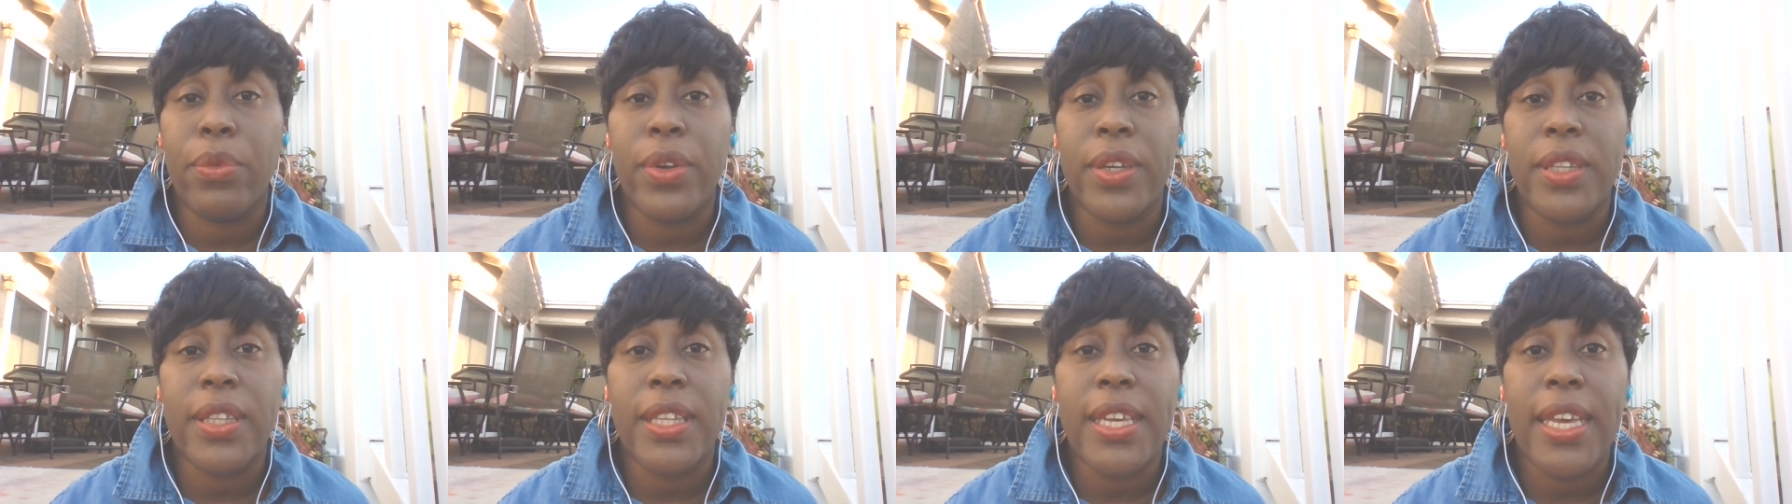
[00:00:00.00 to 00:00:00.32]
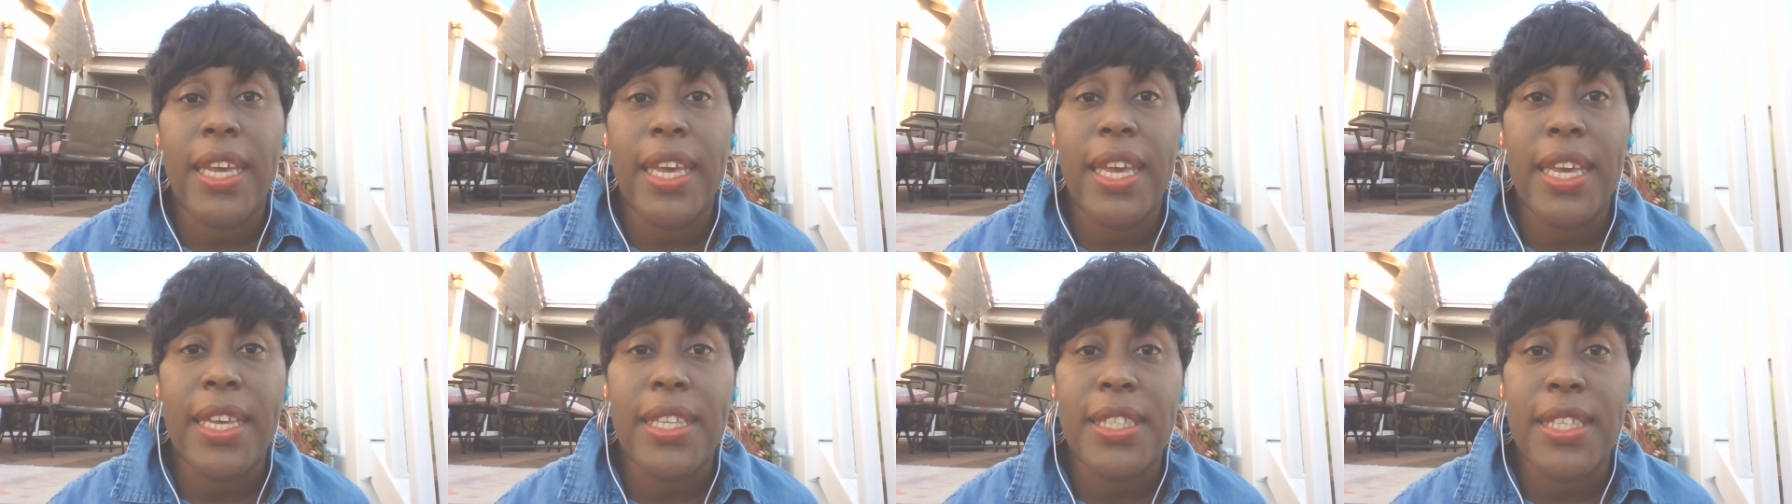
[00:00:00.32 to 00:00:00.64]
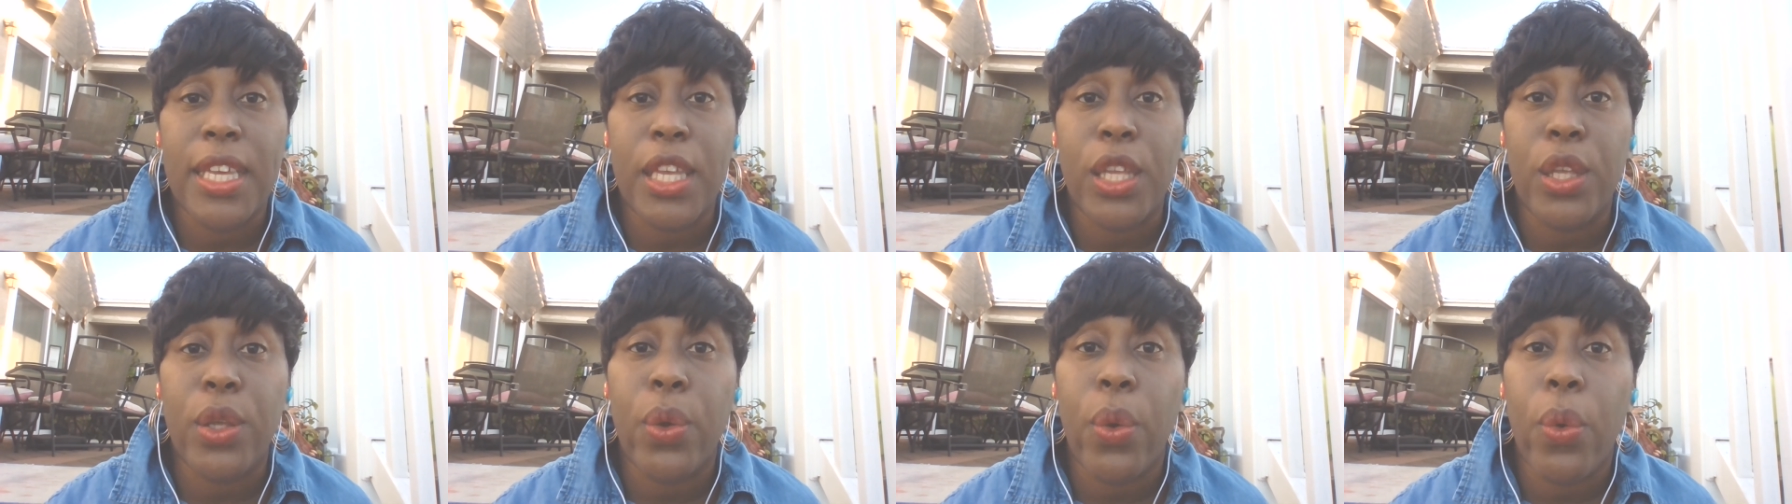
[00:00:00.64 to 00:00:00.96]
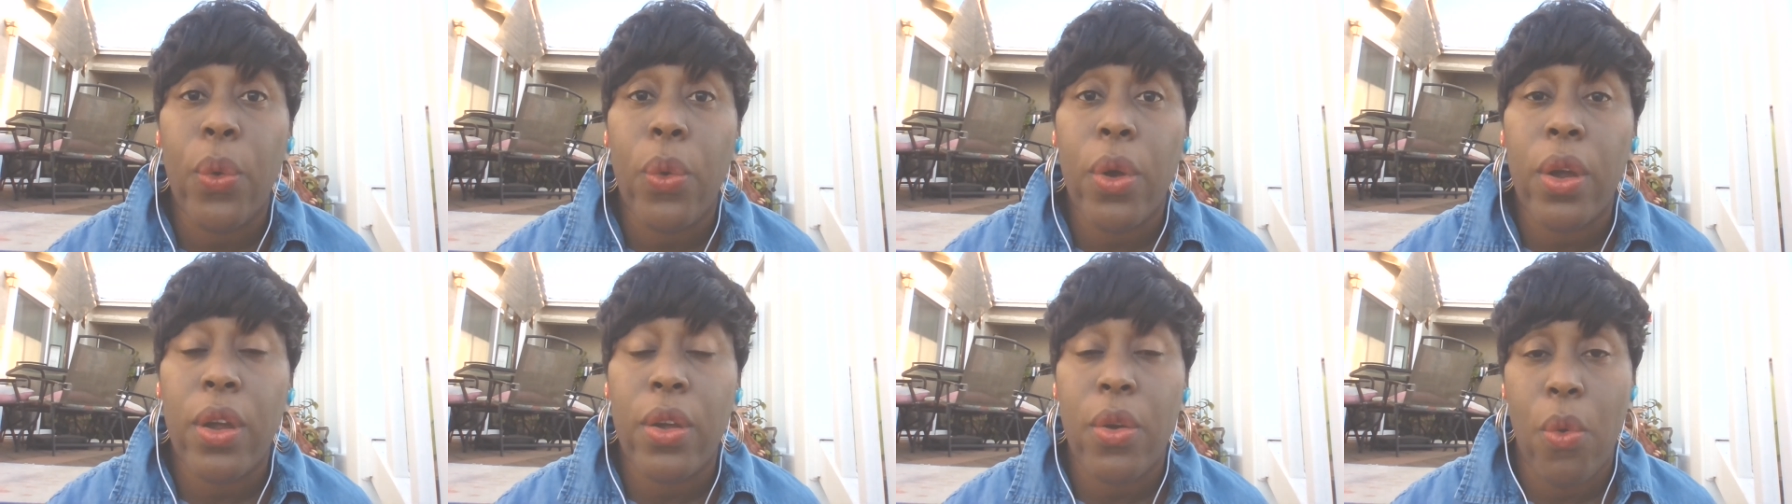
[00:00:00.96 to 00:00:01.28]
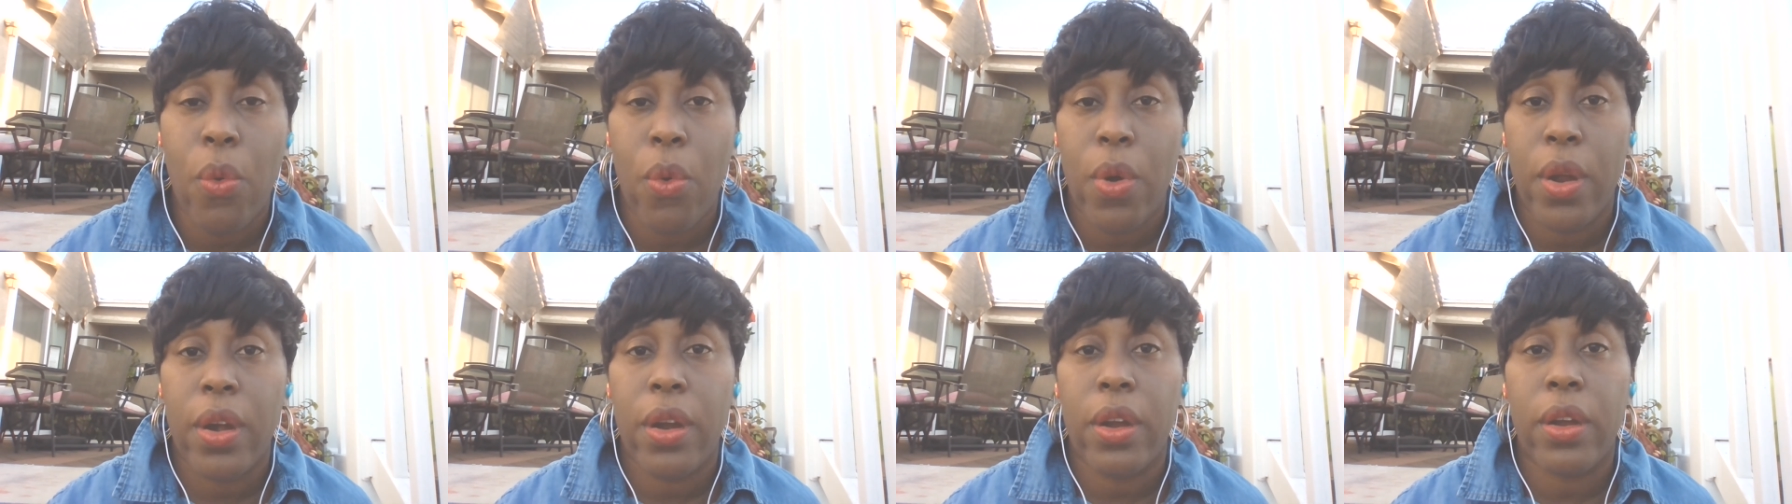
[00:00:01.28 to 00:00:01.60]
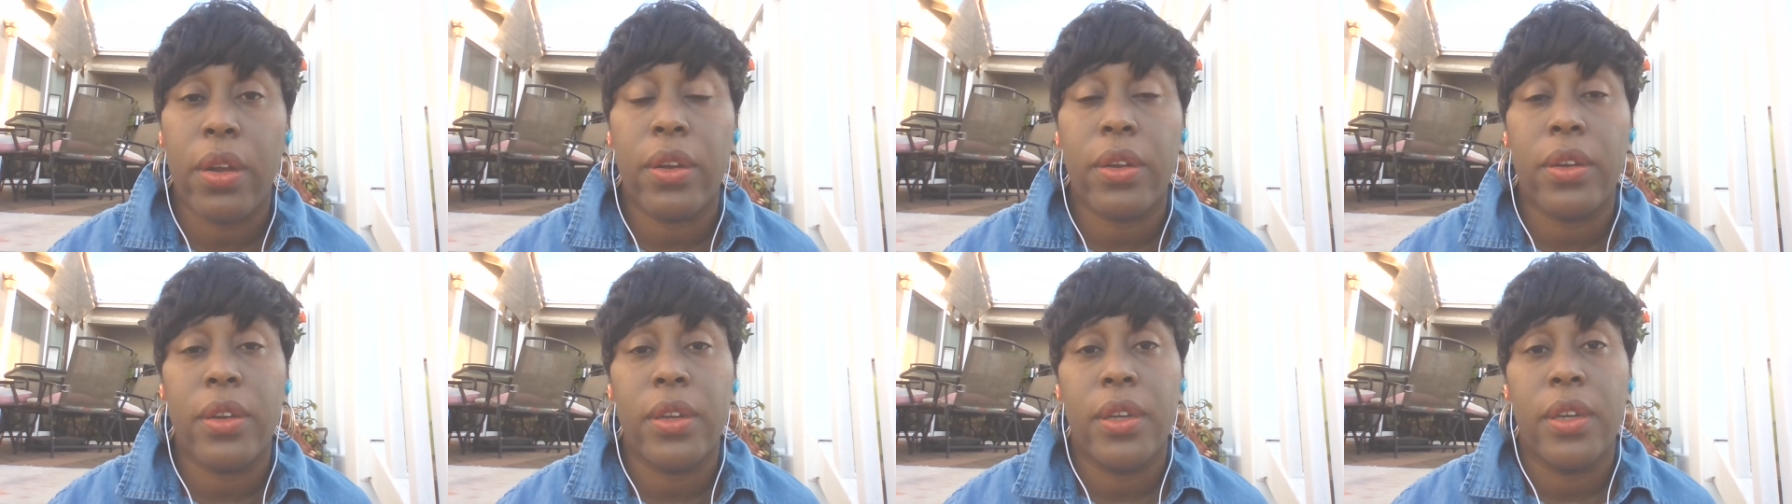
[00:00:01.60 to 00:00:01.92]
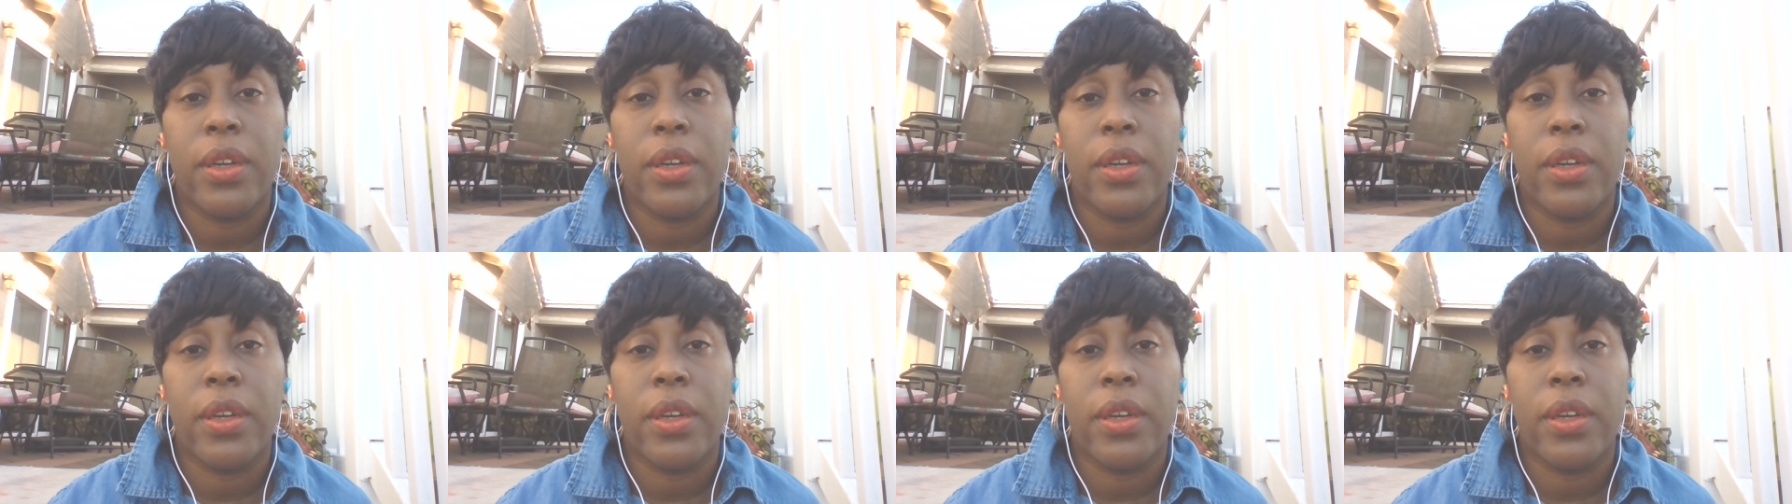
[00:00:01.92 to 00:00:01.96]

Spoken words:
really is in your corner.